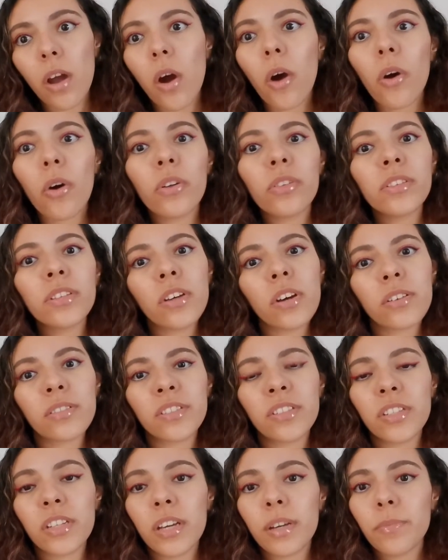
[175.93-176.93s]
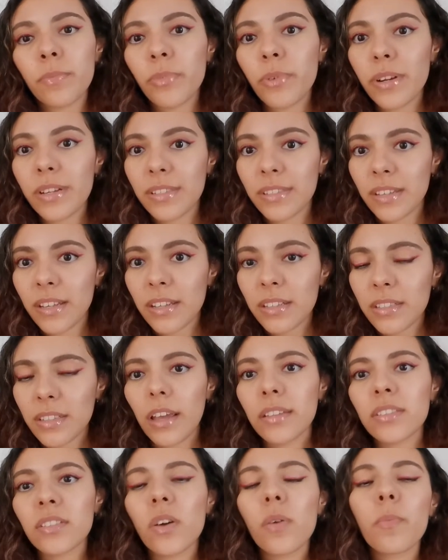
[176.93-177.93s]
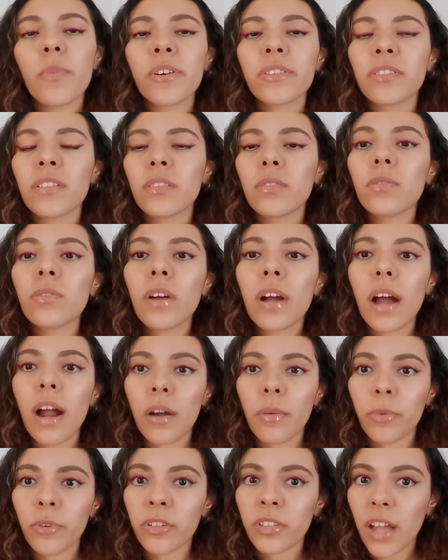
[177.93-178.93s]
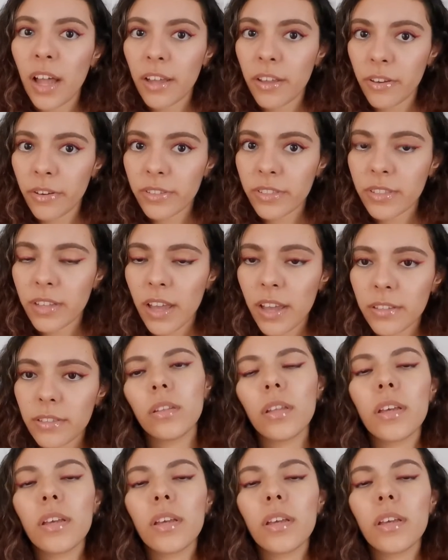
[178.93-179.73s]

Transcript: all the oxygen present is converted to carbon dioxide.